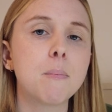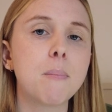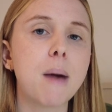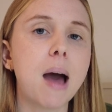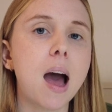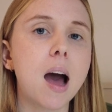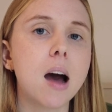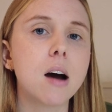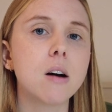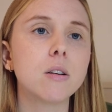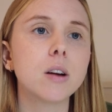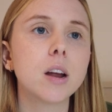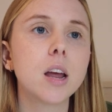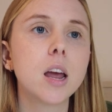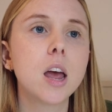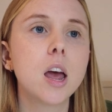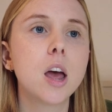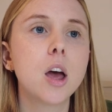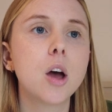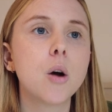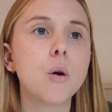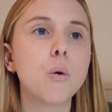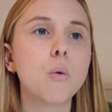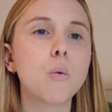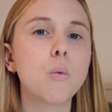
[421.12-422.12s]
about
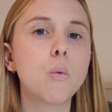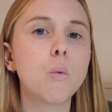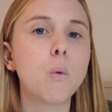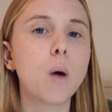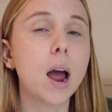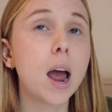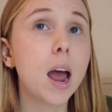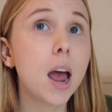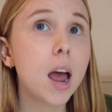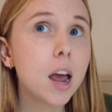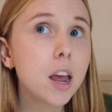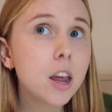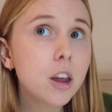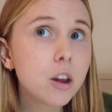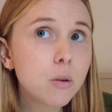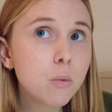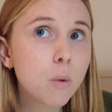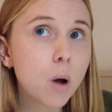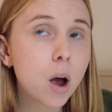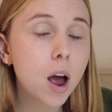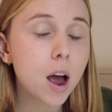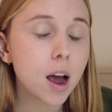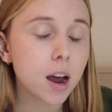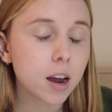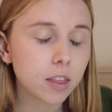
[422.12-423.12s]
where you
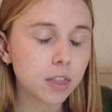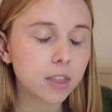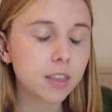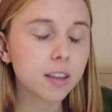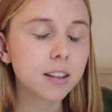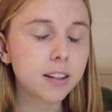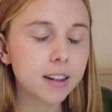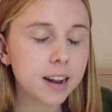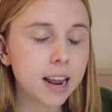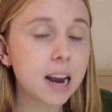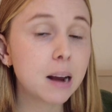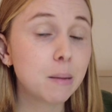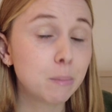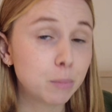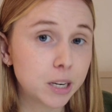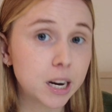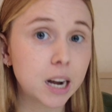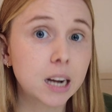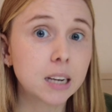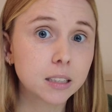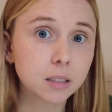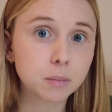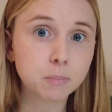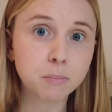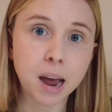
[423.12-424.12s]
work, the name
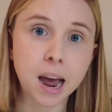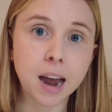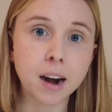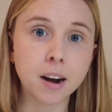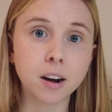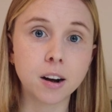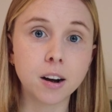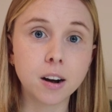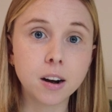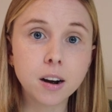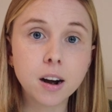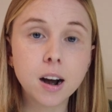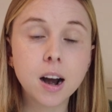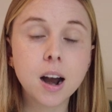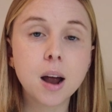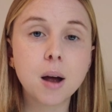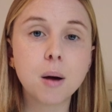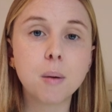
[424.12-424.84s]
does matter,